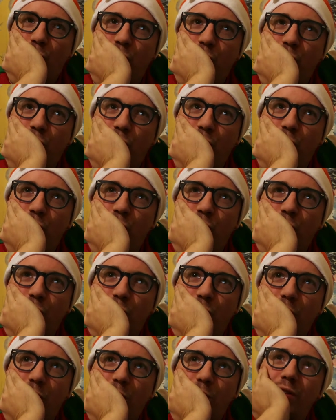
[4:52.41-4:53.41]

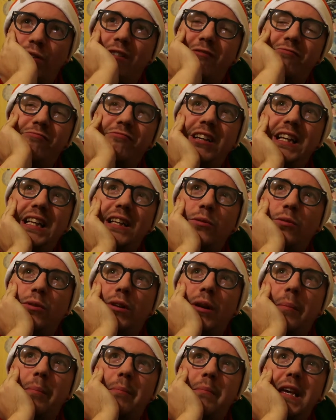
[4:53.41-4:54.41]
do I really
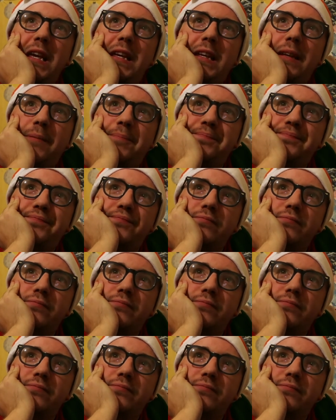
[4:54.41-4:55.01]
want to meet?